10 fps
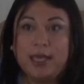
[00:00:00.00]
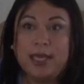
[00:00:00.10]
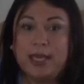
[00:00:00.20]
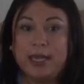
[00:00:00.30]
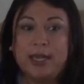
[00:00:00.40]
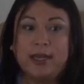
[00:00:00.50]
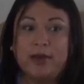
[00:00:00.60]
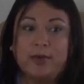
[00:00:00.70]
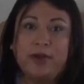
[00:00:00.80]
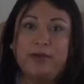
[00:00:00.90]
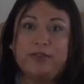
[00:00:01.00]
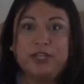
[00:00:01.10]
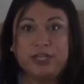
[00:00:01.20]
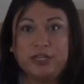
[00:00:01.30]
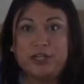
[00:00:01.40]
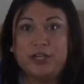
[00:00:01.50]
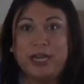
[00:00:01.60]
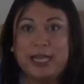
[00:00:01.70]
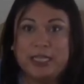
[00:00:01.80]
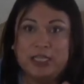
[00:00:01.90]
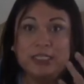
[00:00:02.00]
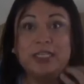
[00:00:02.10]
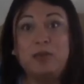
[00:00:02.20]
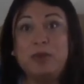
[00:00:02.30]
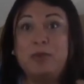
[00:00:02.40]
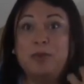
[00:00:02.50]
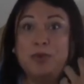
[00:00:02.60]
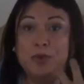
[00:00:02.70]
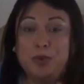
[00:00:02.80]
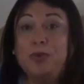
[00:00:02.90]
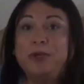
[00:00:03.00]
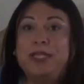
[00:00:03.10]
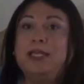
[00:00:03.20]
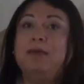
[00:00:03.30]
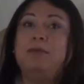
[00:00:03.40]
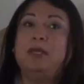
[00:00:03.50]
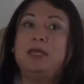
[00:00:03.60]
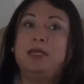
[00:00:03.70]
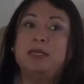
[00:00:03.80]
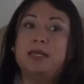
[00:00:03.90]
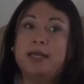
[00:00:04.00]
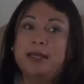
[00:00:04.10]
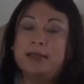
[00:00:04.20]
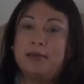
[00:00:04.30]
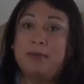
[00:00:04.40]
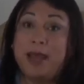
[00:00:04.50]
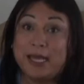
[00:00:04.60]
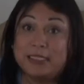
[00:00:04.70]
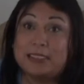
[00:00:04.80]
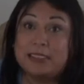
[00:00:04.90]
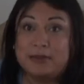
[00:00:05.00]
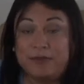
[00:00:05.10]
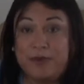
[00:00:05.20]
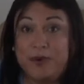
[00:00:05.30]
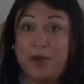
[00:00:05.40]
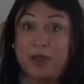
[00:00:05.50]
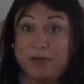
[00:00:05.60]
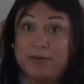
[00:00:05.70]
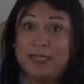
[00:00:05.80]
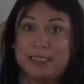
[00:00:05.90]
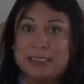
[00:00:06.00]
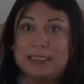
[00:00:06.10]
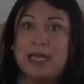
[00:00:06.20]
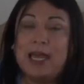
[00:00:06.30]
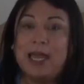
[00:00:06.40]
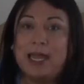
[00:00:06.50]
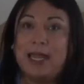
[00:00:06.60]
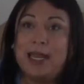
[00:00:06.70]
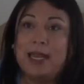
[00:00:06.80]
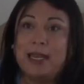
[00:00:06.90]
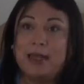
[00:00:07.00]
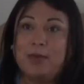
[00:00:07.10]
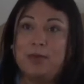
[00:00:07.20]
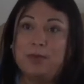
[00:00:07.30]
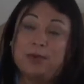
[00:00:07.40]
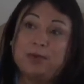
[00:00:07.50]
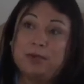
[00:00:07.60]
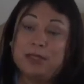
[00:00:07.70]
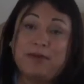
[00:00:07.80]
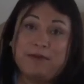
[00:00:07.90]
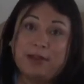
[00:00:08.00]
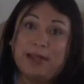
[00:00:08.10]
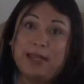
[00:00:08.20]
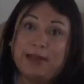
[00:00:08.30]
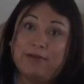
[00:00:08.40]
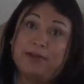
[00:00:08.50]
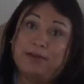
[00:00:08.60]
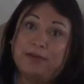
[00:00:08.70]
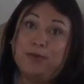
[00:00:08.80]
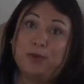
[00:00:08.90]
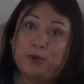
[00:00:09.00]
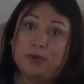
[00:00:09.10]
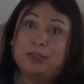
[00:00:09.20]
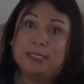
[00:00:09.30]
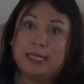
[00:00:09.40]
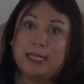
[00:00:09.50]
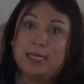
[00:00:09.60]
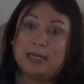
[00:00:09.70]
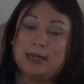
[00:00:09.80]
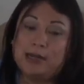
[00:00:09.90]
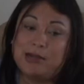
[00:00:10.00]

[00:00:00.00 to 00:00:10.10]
get rid of gender and just let people who really mean the best for all of us. And it, we will definitely have a different world and